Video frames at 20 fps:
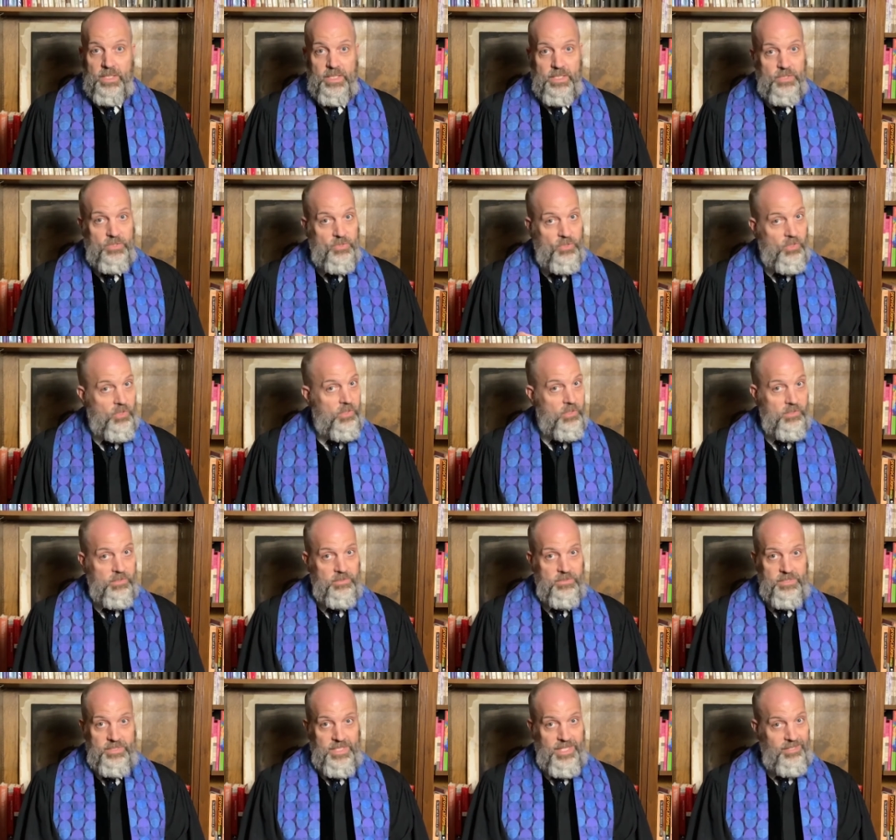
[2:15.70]
eternal
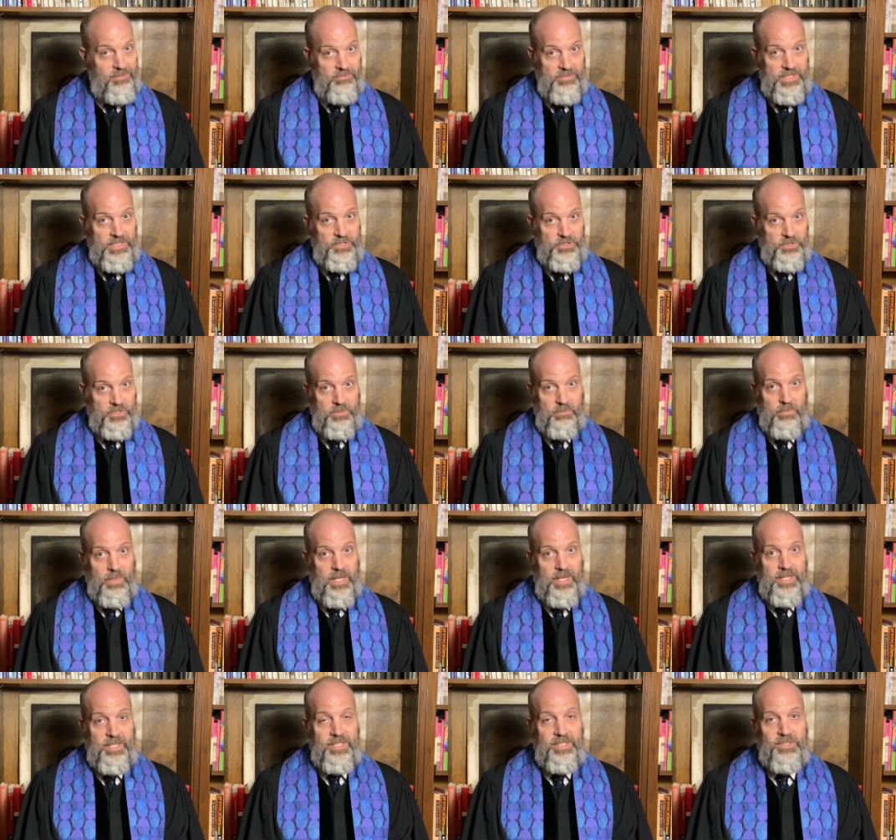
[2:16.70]
salvation,
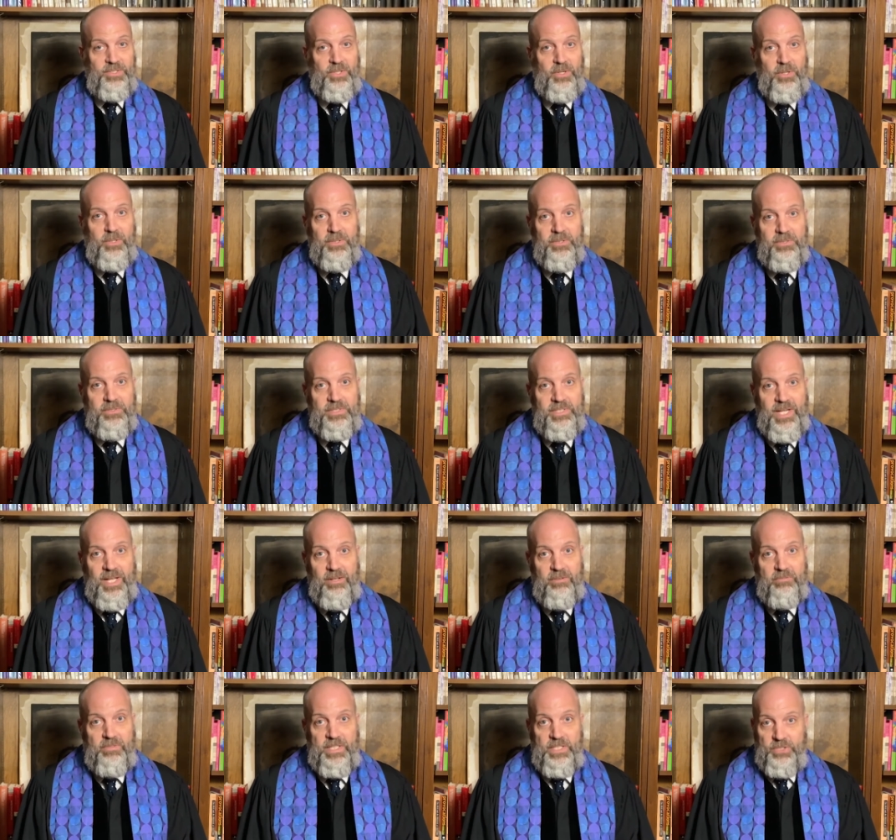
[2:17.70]
my eternal
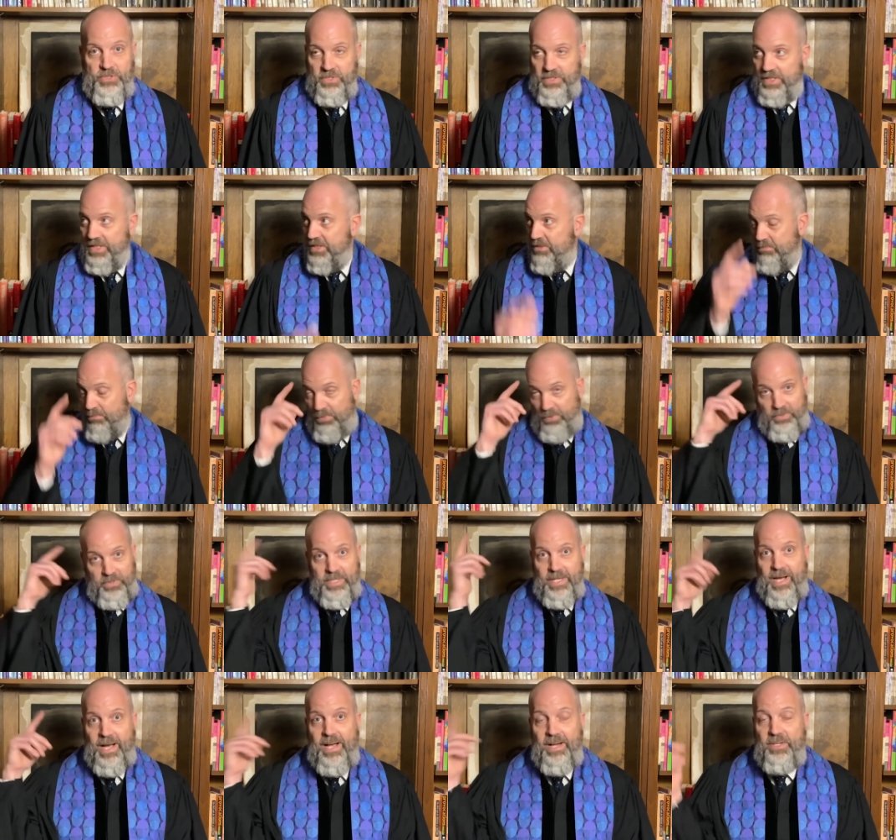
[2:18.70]
salvation. He's
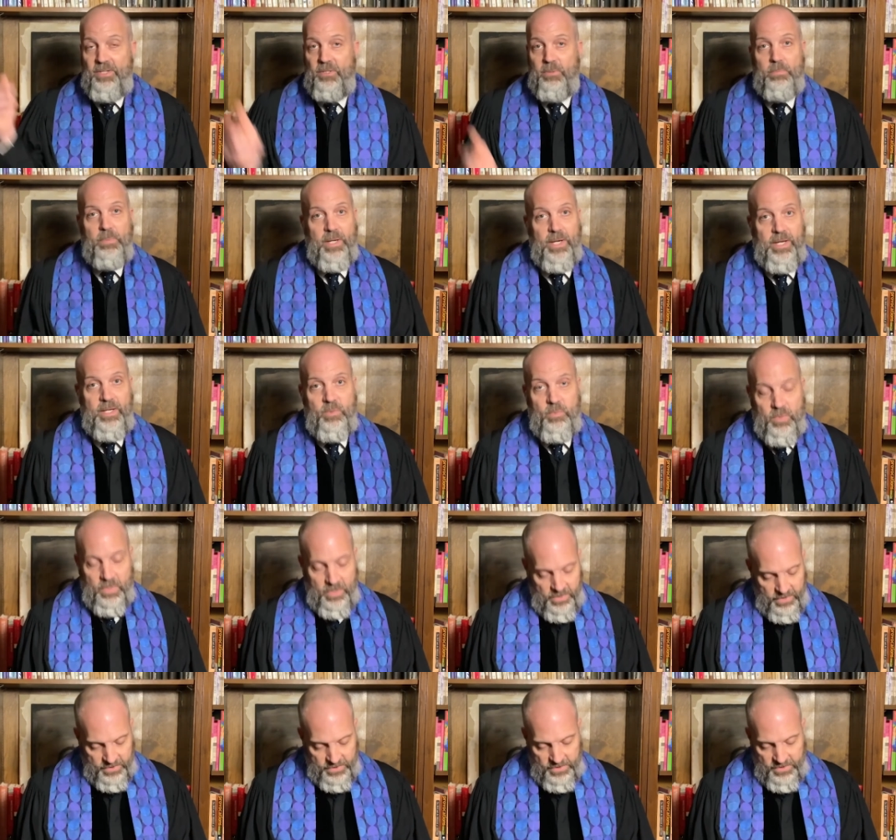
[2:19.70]
preoccupied
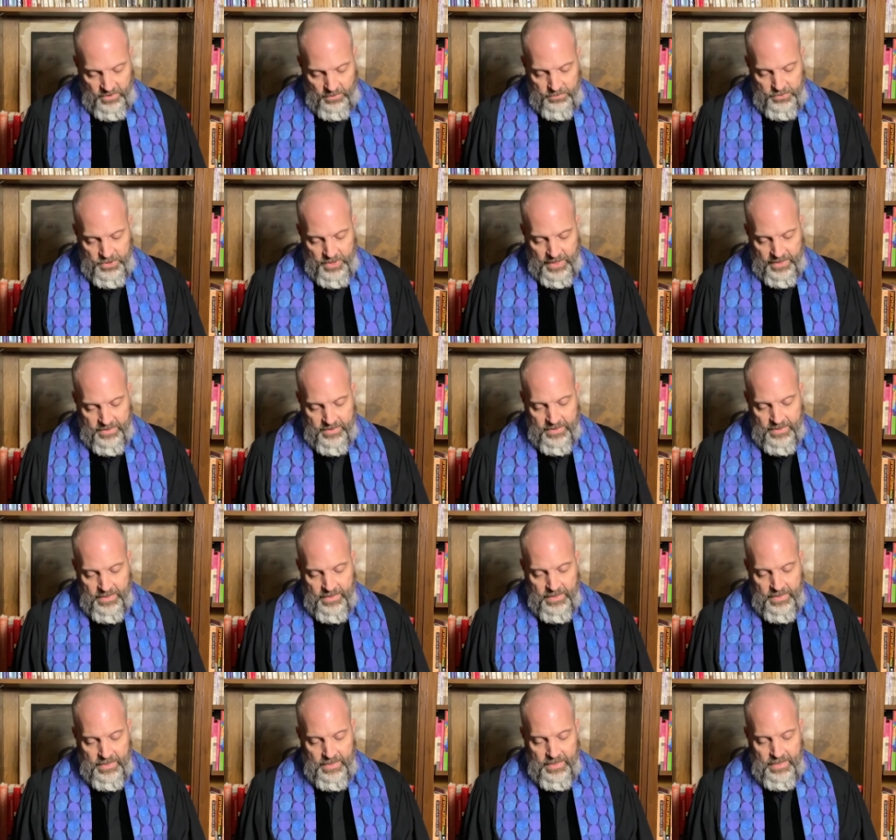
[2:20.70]
with the subject.
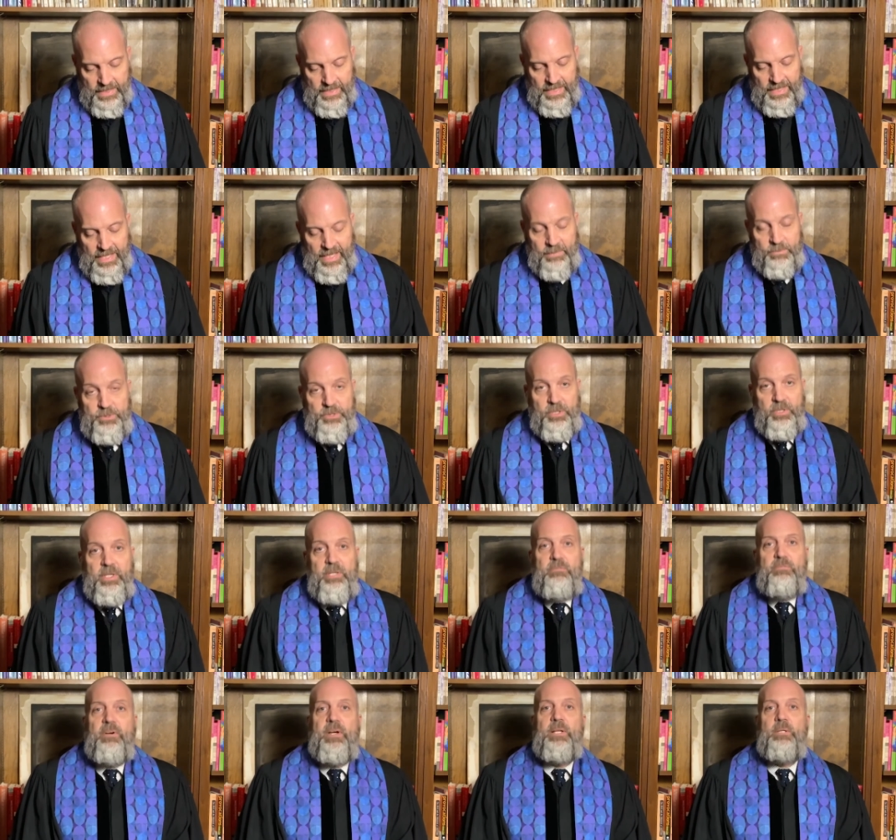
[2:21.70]
I'm sure
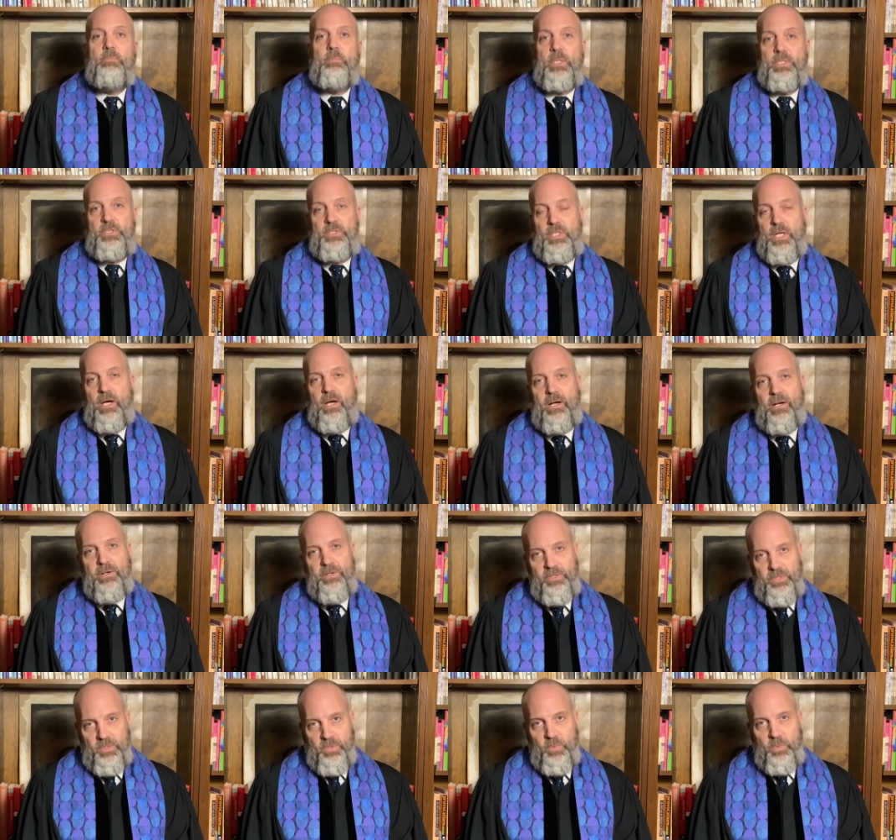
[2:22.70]
he'd find much to
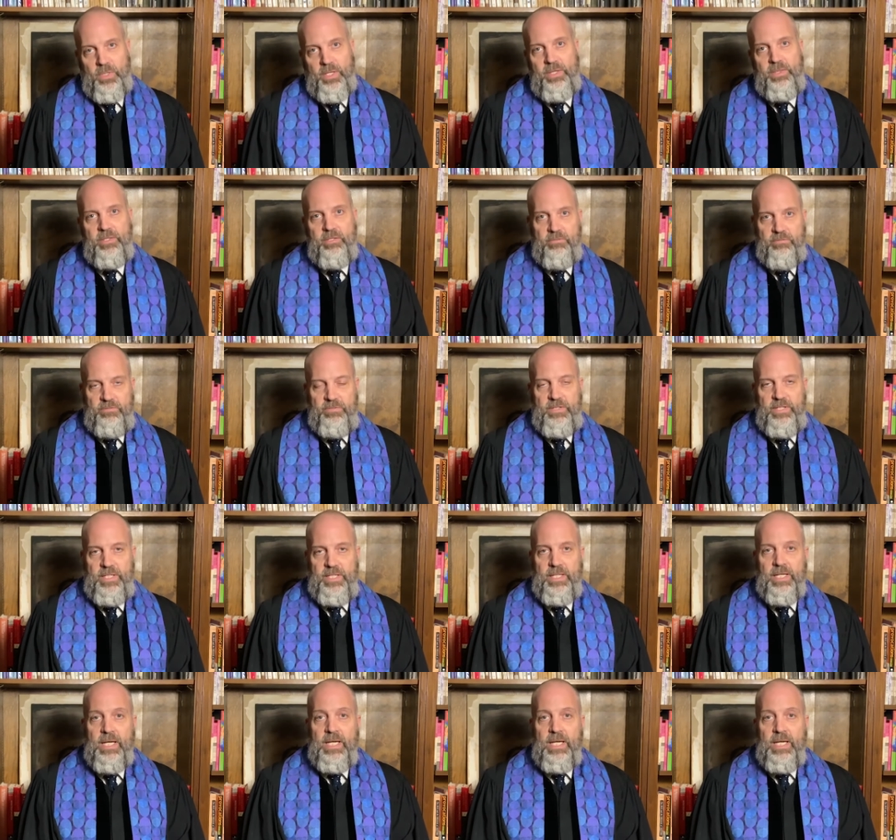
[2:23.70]
argue with if he